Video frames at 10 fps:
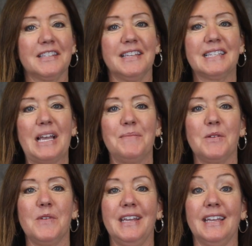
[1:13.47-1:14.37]
this coming
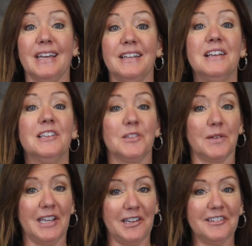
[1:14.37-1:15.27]
weekend, so
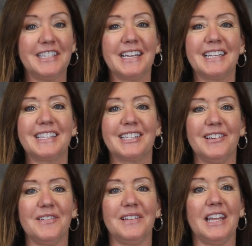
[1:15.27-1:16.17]
get your tickets
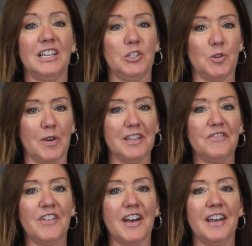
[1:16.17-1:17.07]
soon and enjoy the
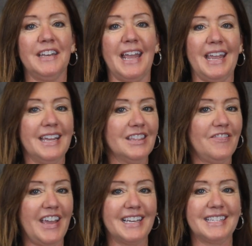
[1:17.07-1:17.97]
fun and the
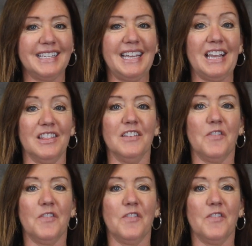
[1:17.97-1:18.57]
fantasy in the